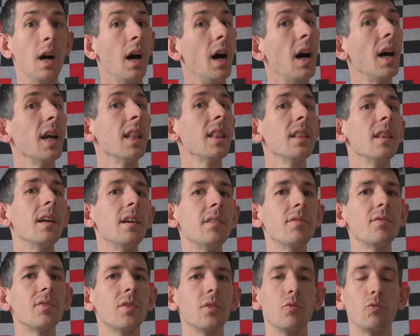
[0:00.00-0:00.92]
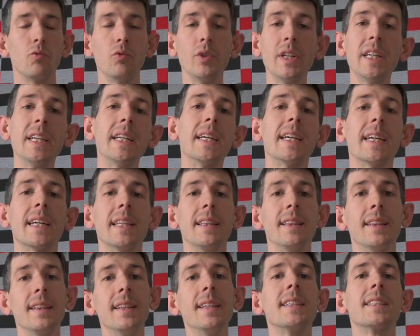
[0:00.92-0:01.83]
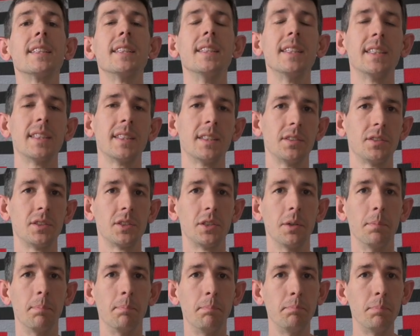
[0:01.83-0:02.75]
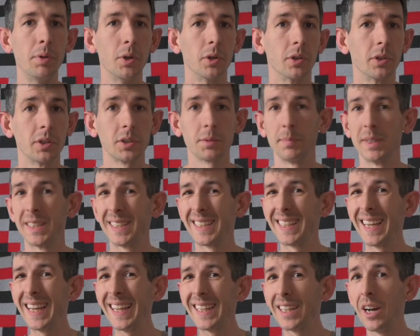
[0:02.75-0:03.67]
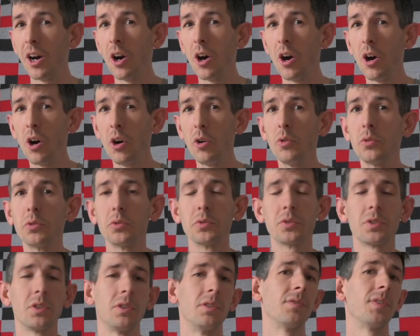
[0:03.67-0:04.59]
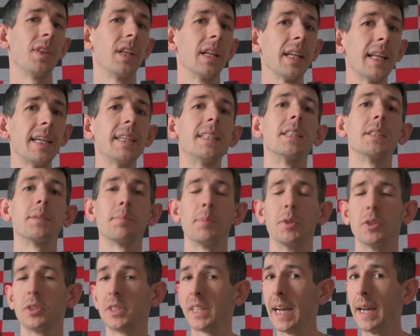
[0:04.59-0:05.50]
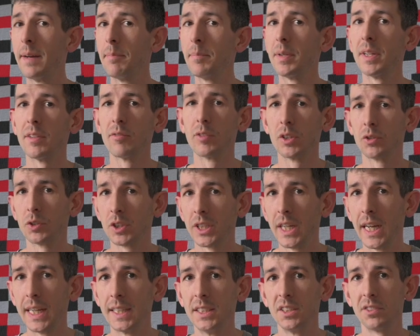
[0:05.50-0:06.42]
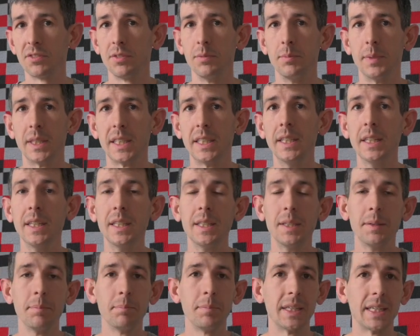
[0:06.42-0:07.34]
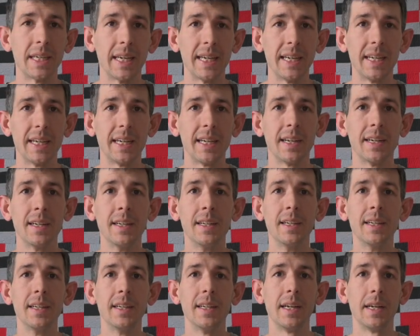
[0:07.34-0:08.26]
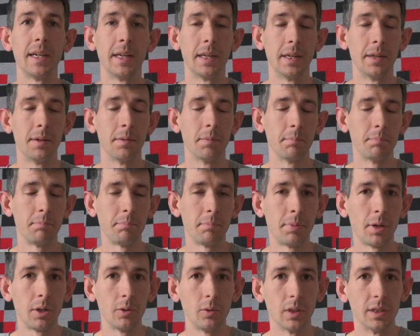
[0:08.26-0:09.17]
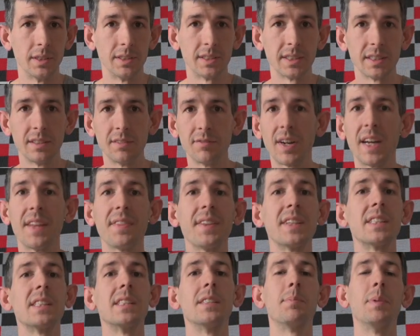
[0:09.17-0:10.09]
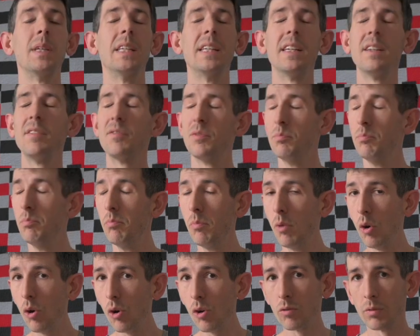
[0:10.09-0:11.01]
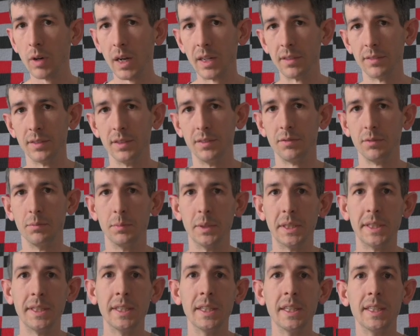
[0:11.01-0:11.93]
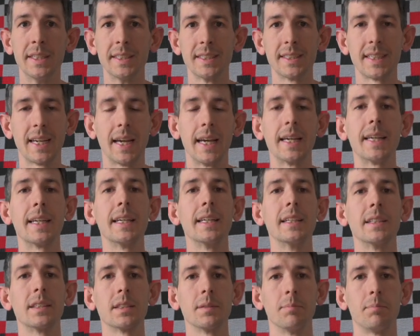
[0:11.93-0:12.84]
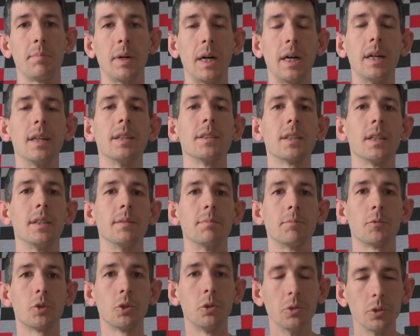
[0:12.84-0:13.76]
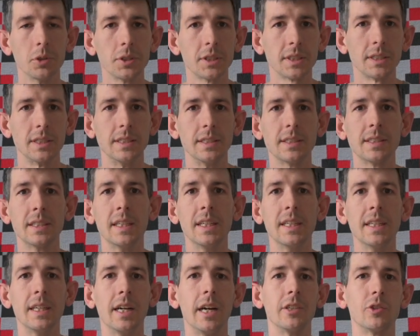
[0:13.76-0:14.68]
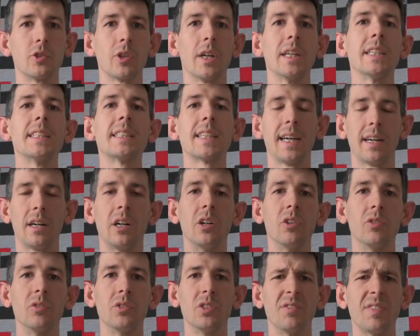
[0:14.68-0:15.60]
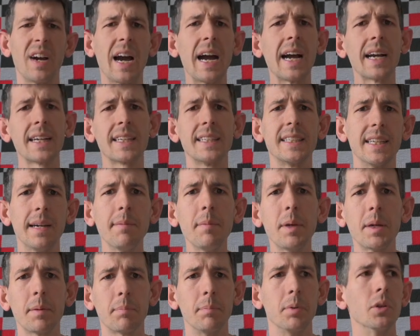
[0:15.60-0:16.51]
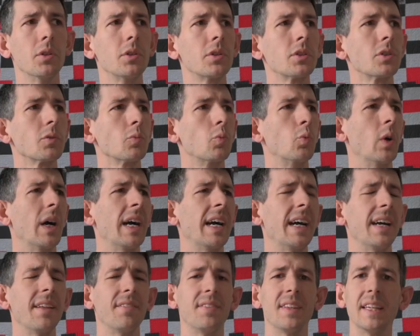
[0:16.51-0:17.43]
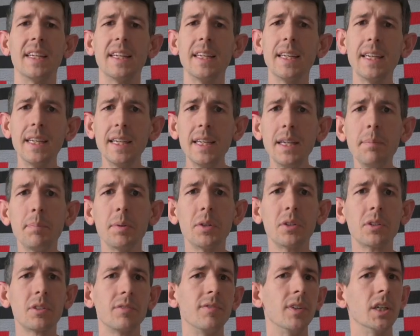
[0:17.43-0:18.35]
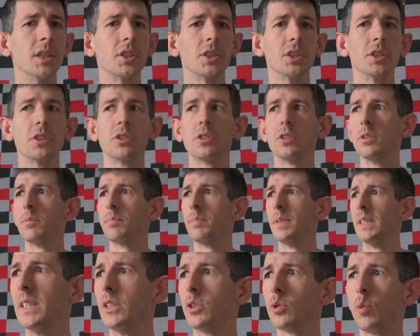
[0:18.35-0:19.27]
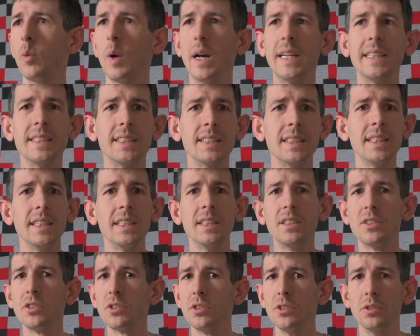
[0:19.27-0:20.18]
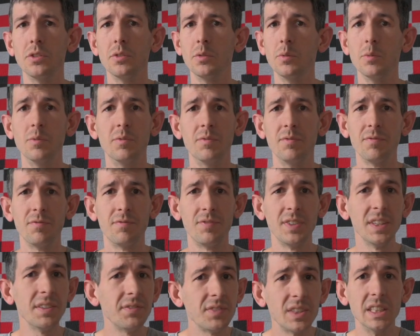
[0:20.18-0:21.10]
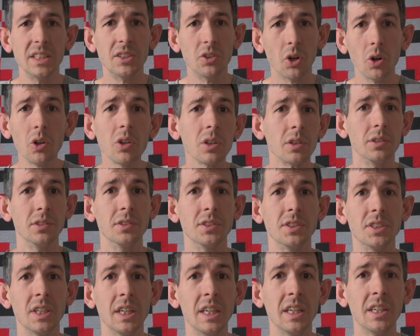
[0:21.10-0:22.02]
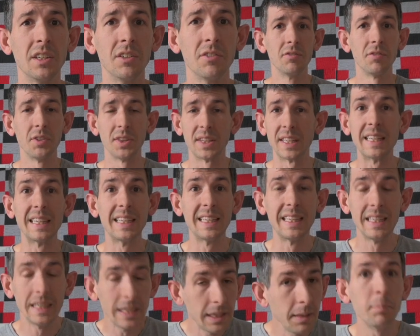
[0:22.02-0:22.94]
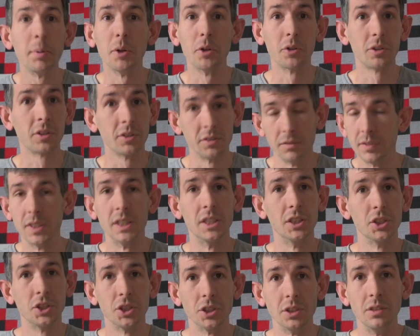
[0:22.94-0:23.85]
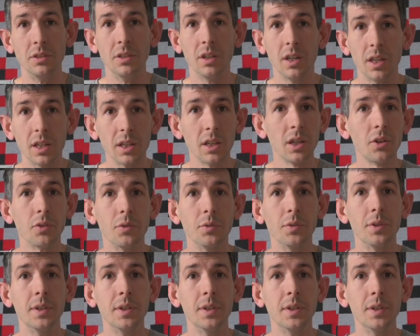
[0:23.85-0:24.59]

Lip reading: I love reading and listening to books, but getting hold of the latest books can be a real challenge for me being here in Poland. And in fact, this has been even more relevant for me taking some part-time courses and trying to get hold of academic books where the ebook version could be $20 to $50 for the ebook version alone.